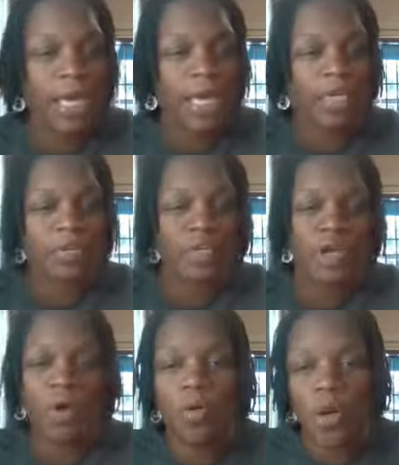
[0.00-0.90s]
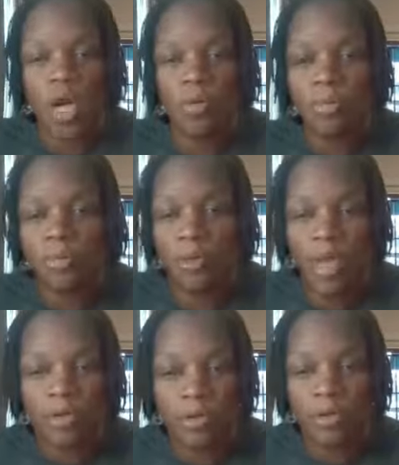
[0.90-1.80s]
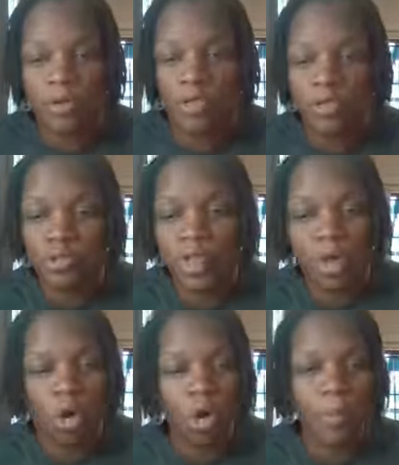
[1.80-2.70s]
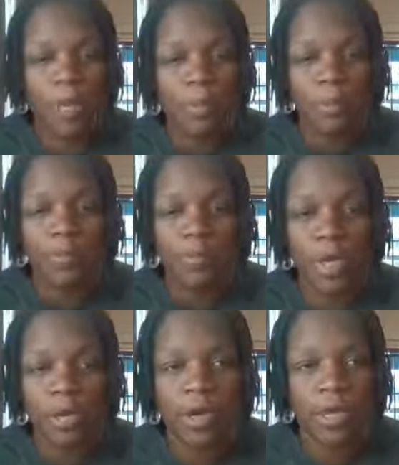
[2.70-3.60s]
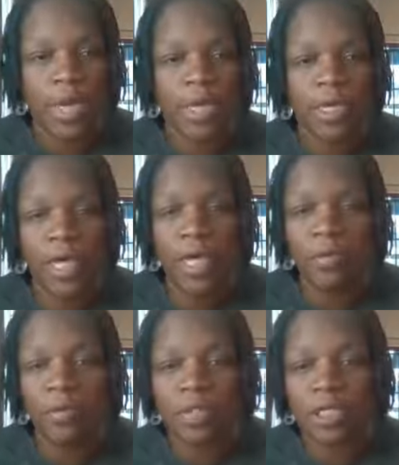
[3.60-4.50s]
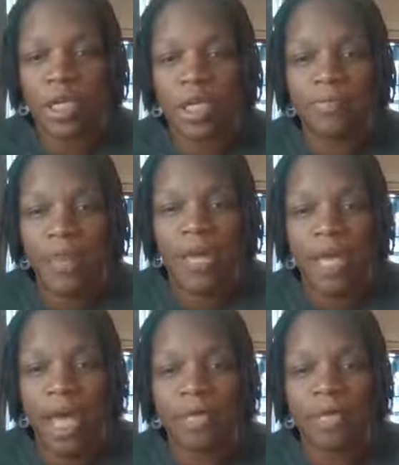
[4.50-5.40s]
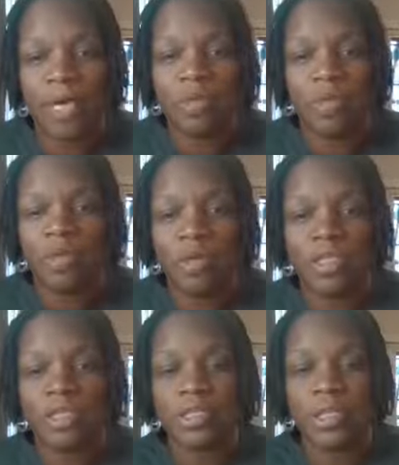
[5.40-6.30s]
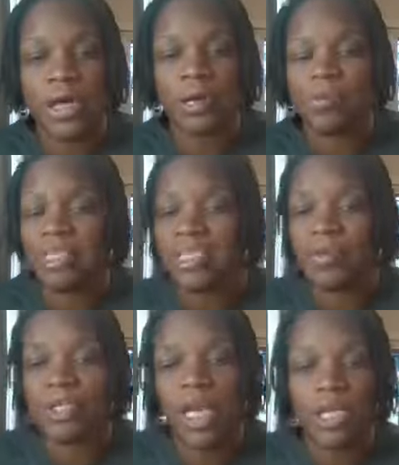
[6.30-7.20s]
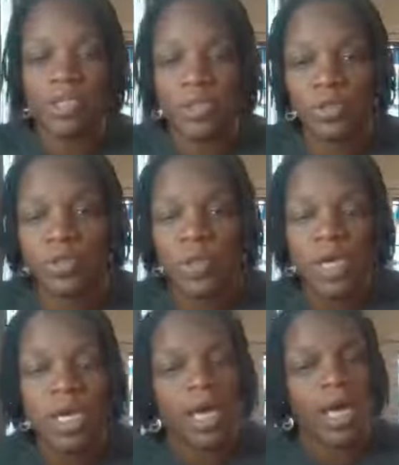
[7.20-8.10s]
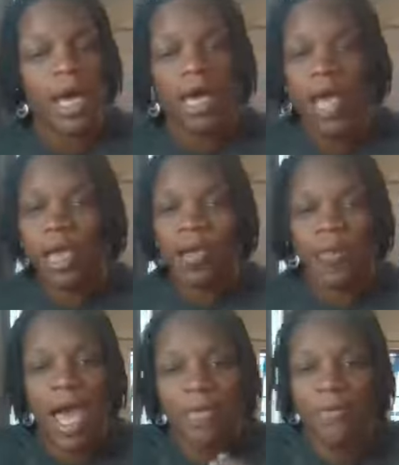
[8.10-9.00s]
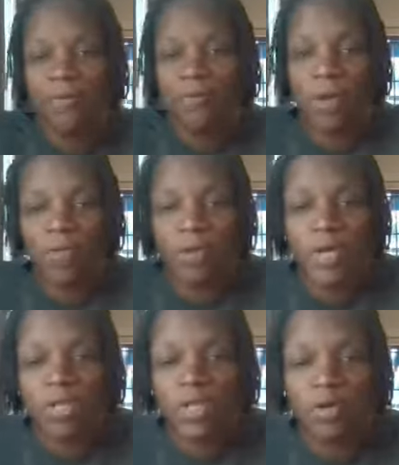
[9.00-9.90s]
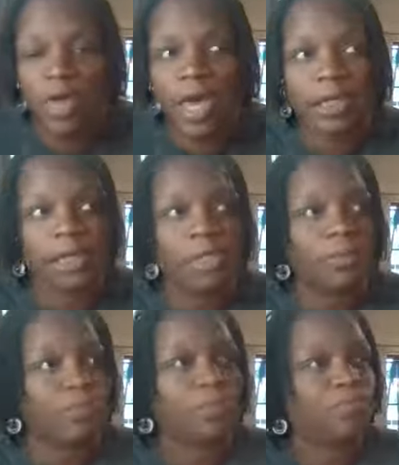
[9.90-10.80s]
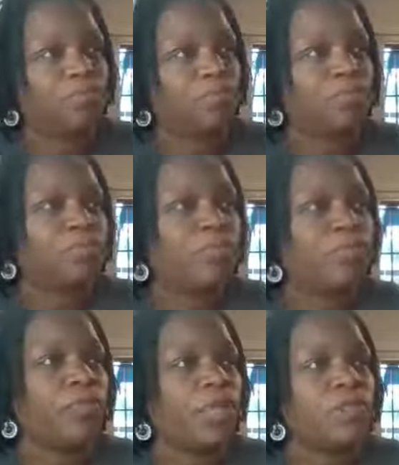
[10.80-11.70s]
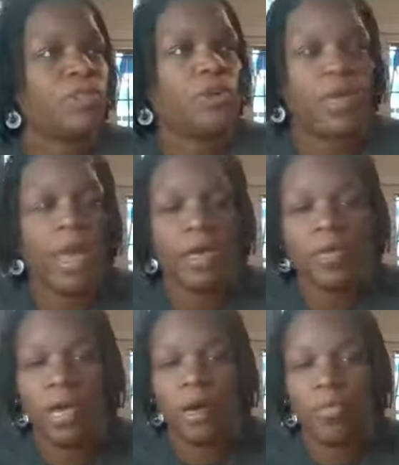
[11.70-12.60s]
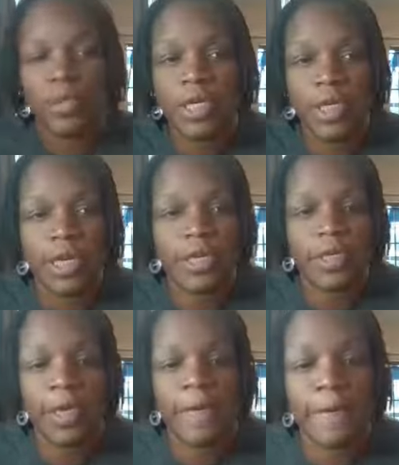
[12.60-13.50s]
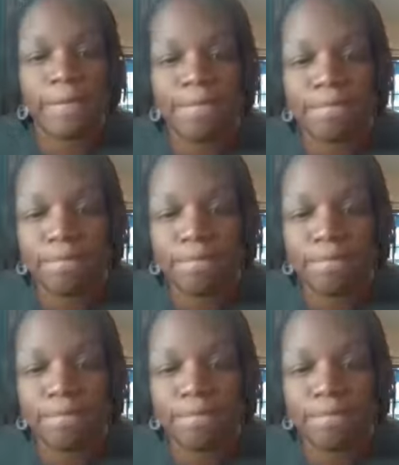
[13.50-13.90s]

And so, um, without further ado, we're going to open up in prayer, amen. And we're just going to invite God to come in with us um, because everything I do, I got to have God in the yeah. forefront so that um, so that uh, we can um,